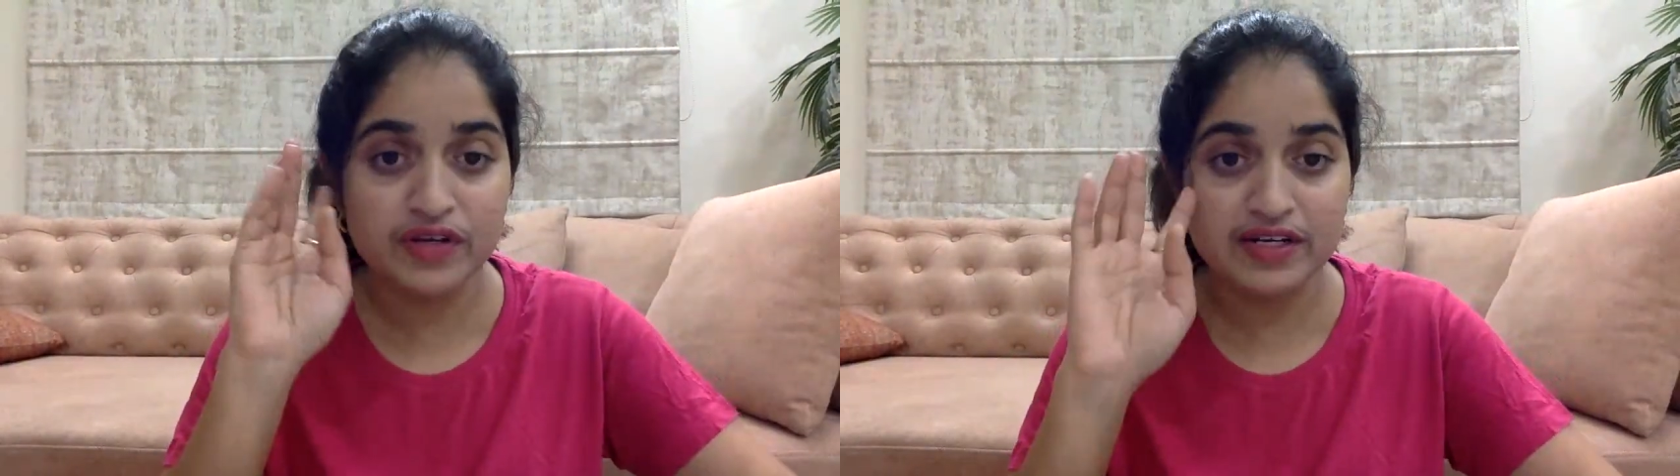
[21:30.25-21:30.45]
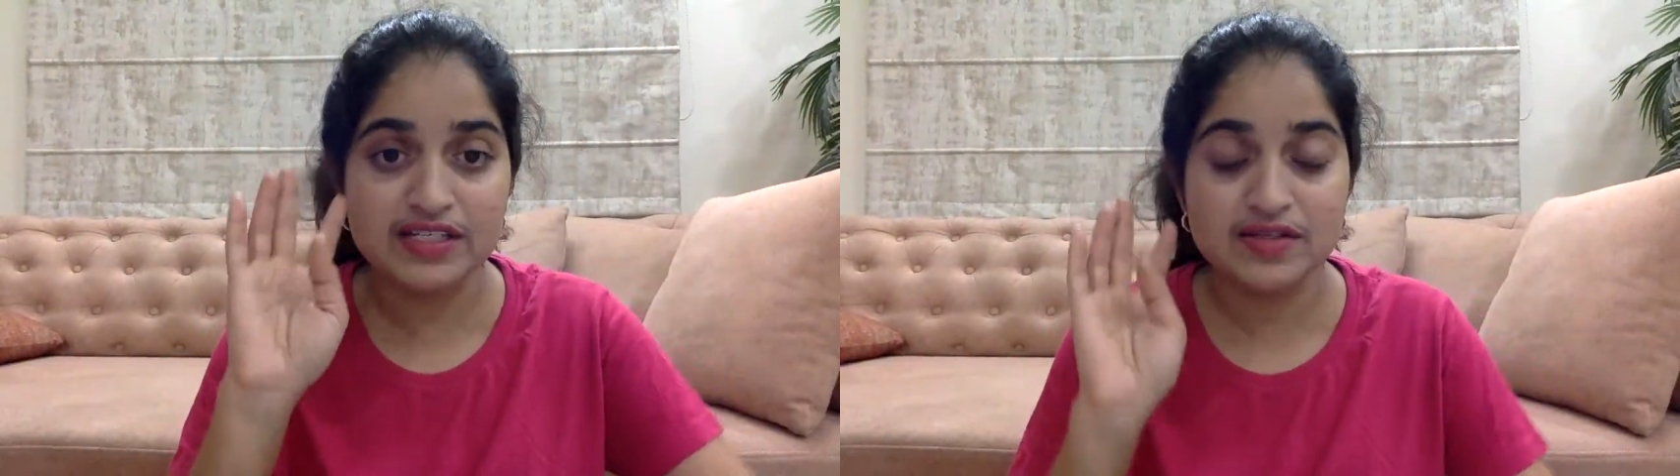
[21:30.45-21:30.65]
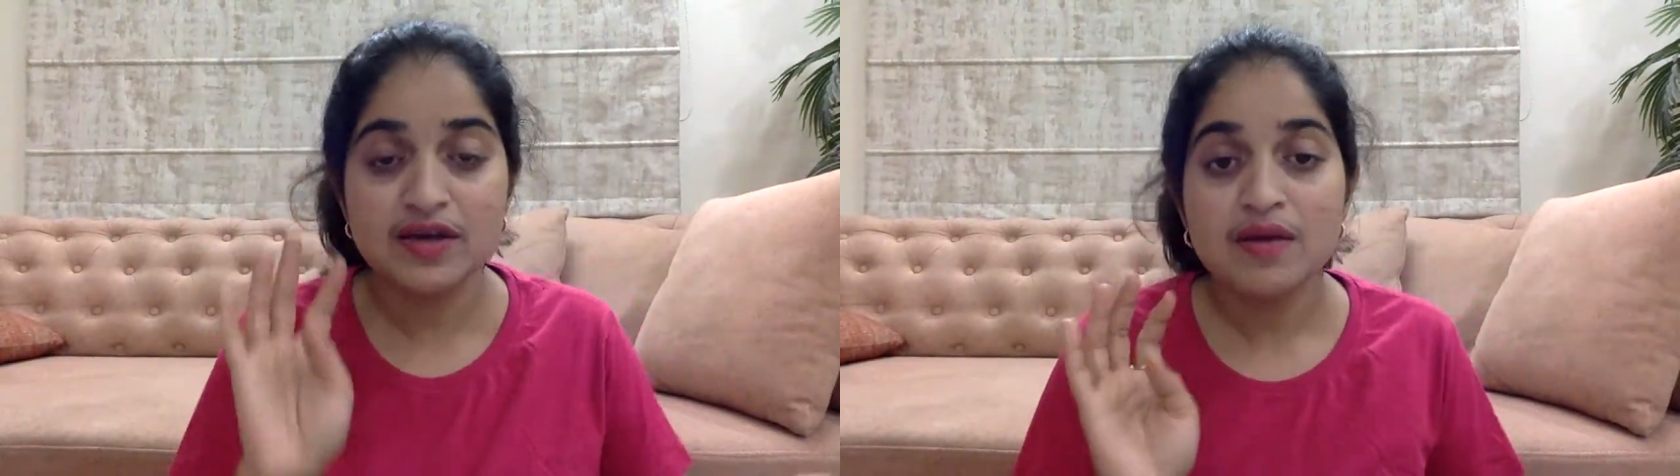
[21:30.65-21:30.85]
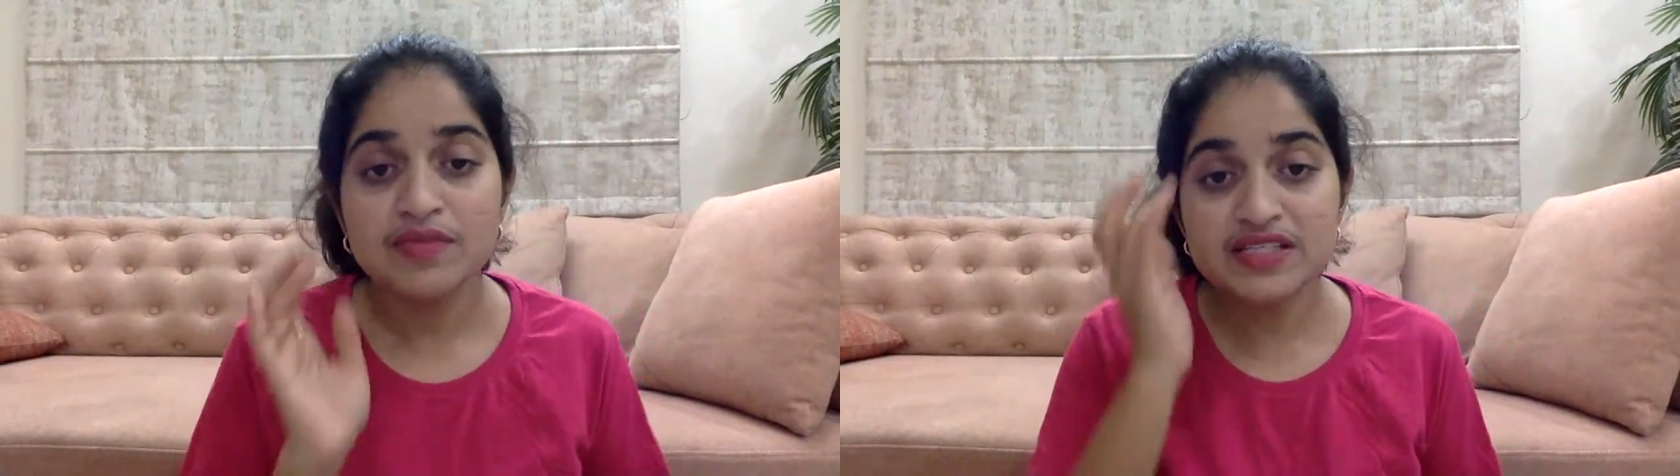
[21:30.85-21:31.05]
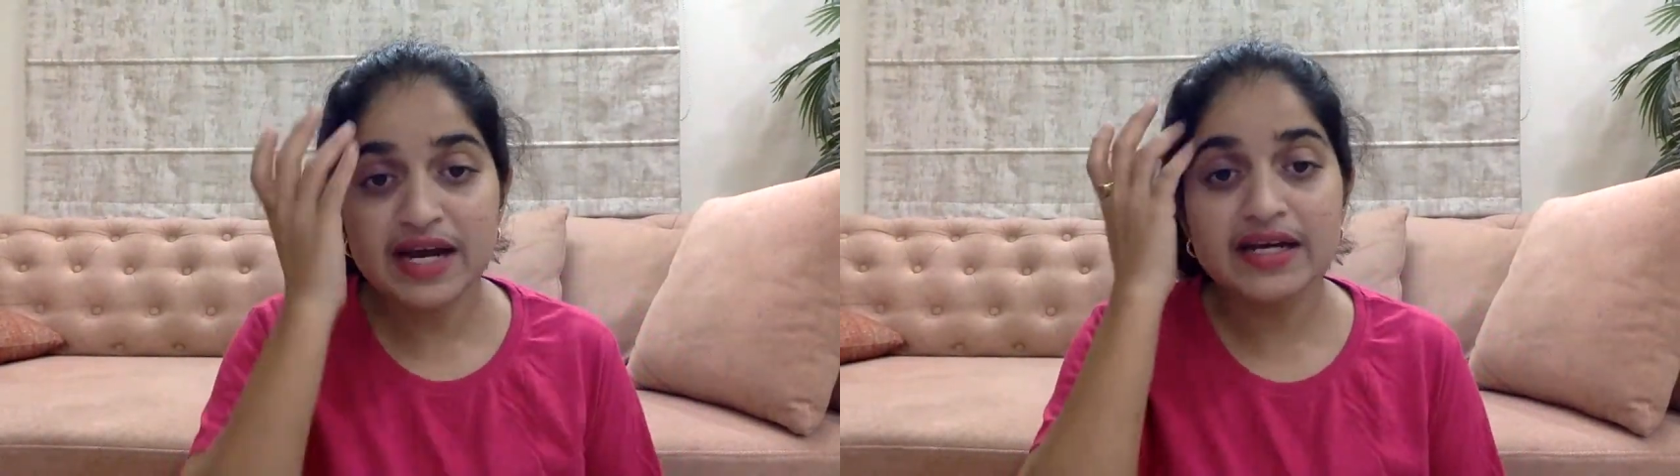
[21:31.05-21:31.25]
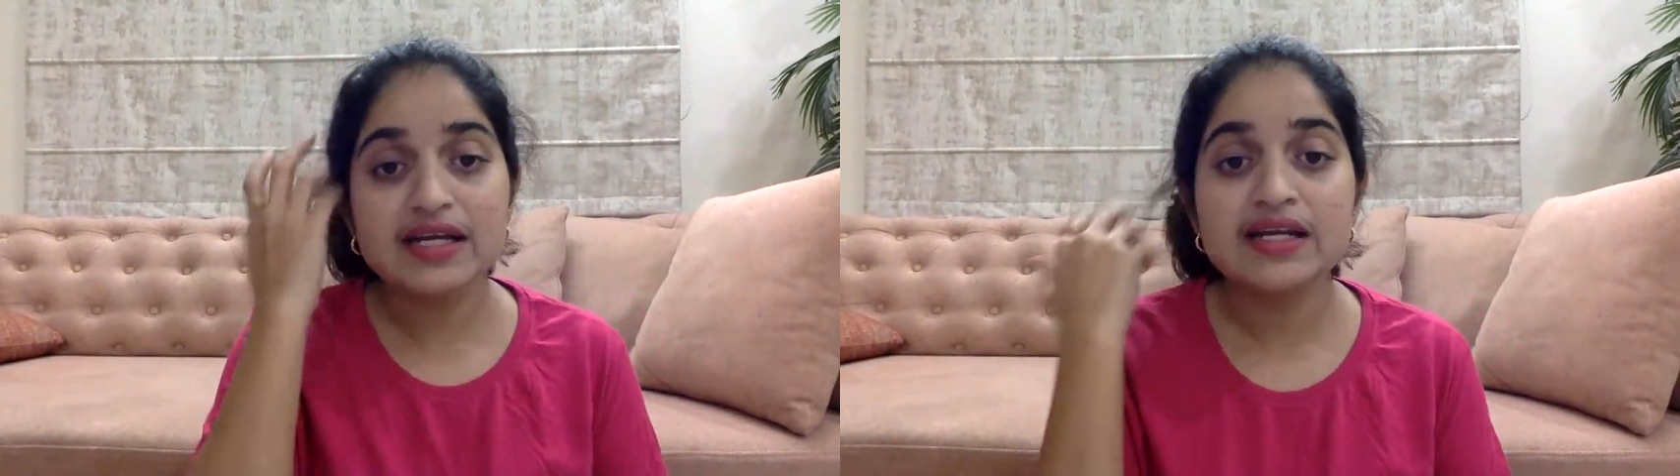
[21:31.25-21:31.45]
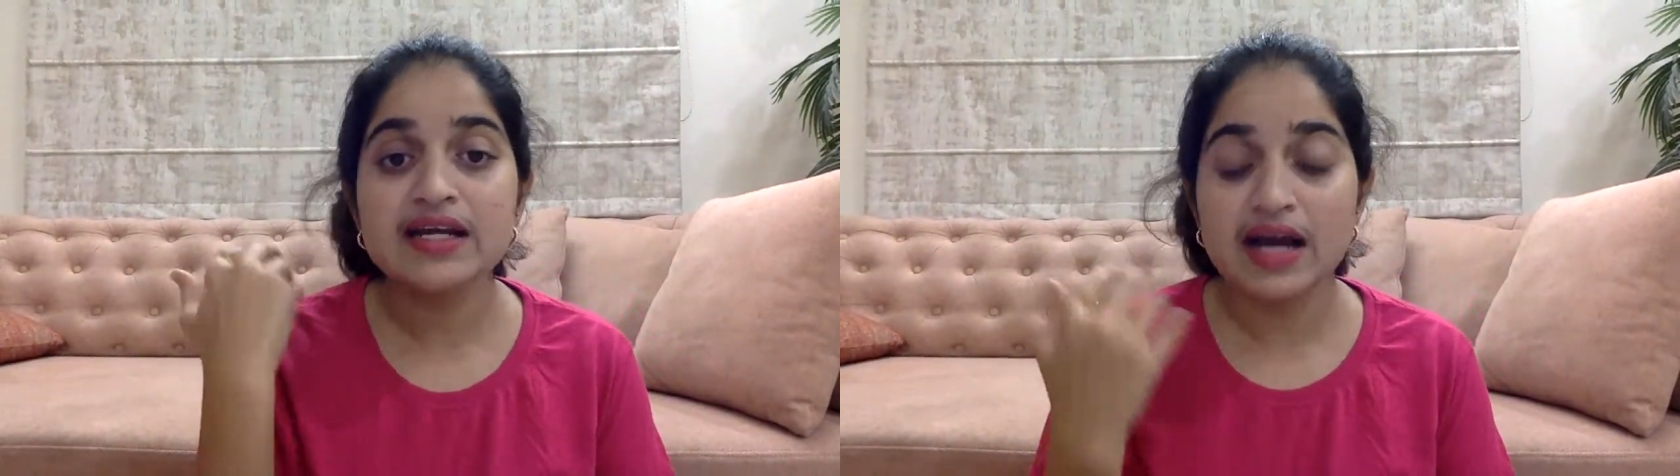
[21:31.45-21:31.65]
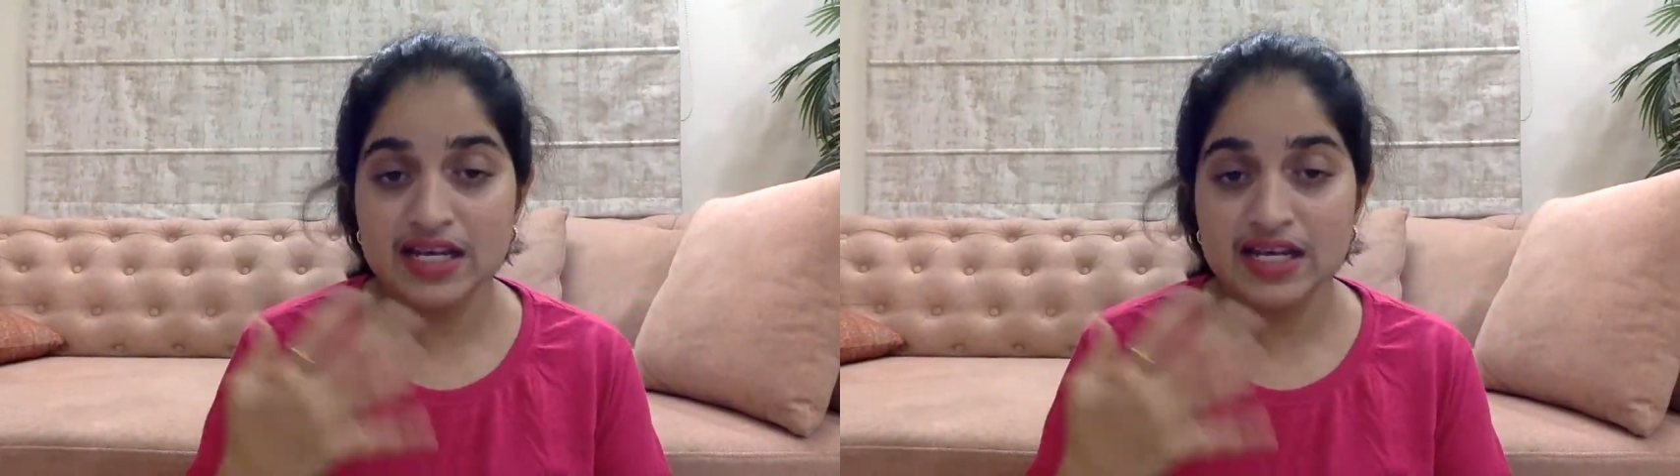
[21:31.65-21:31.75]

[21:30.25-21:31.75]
years means ideally,